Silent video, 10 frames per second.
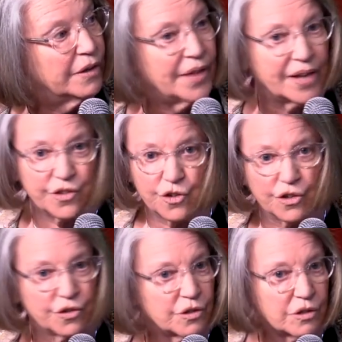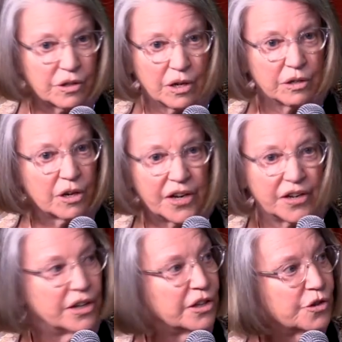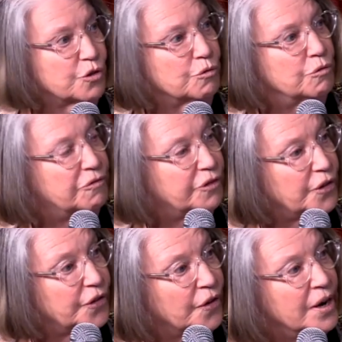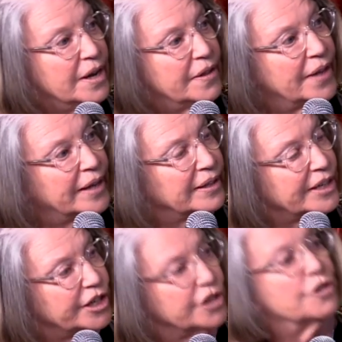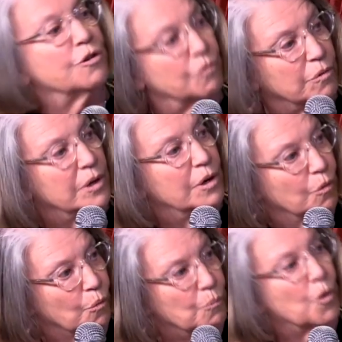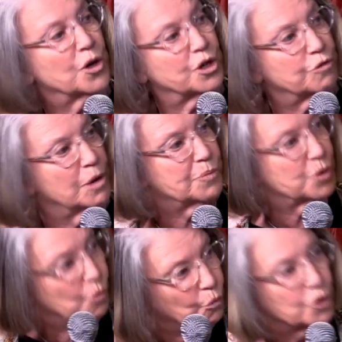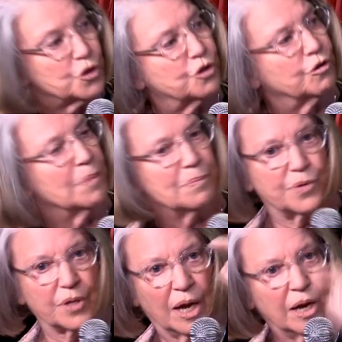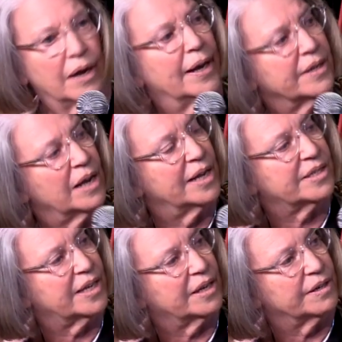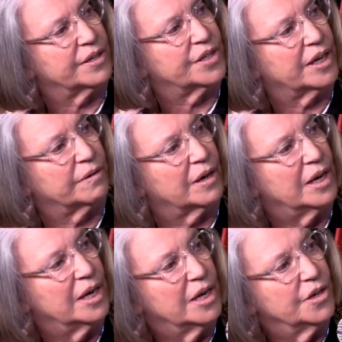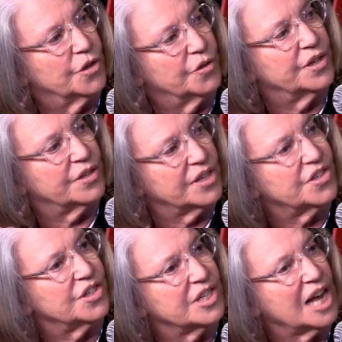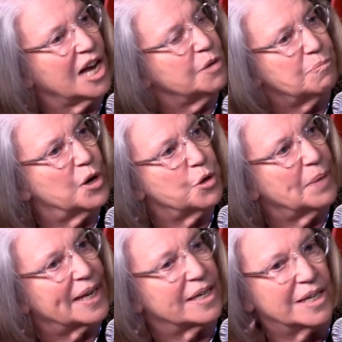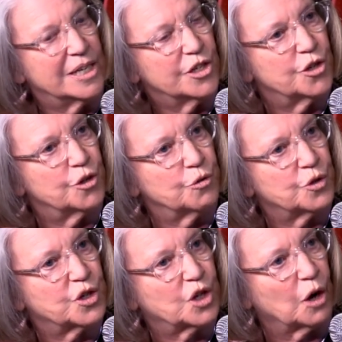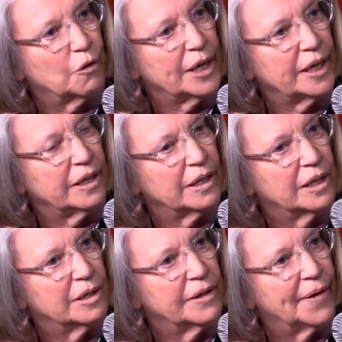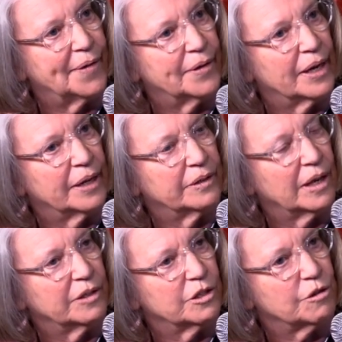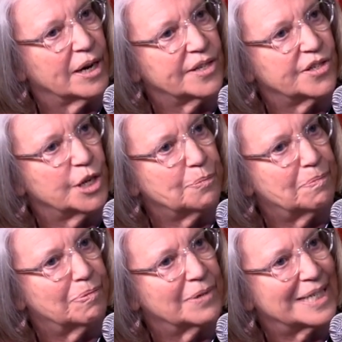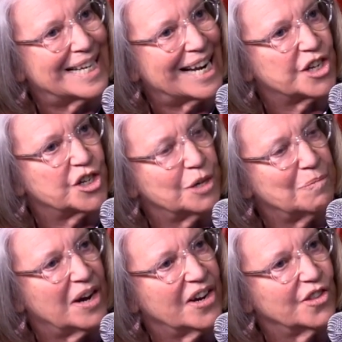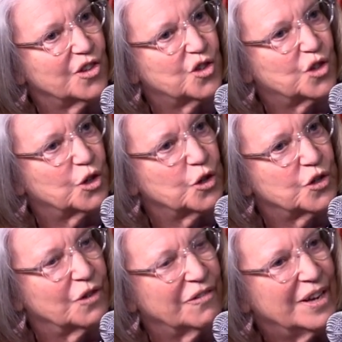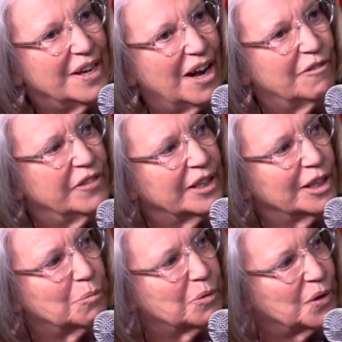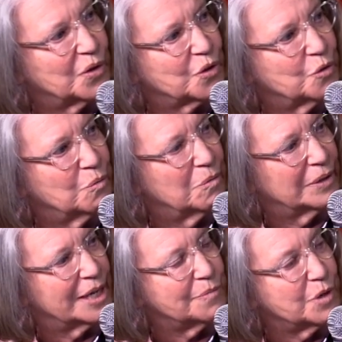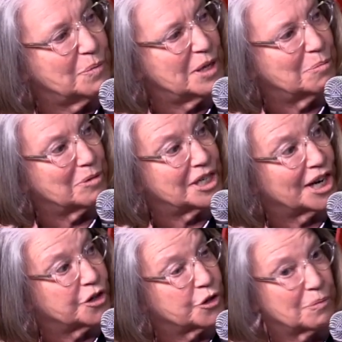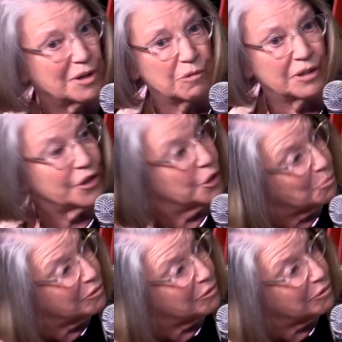that's just tightening the screw further and leading to more Trumps, worse Trumps, et cetera, et cetera. So this is not a moment to scurry and try to seek protection behind the skirts of the liberals who claim to be the protectors but are really the